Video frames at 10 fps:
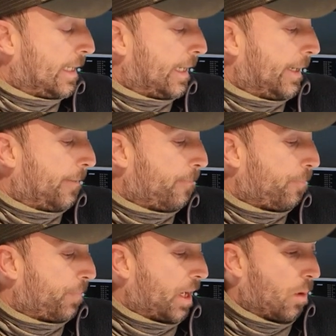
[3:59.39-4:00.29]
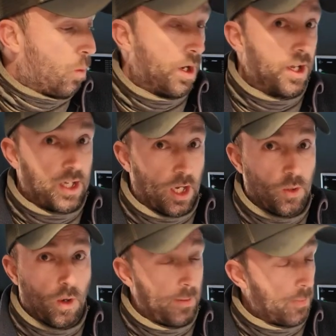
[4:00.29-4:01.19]
But I want to
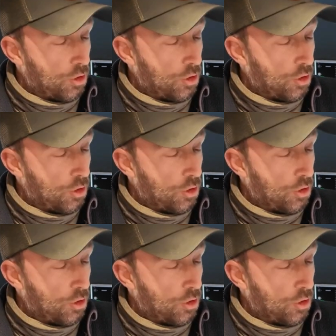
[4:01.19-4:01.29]
go. I mean,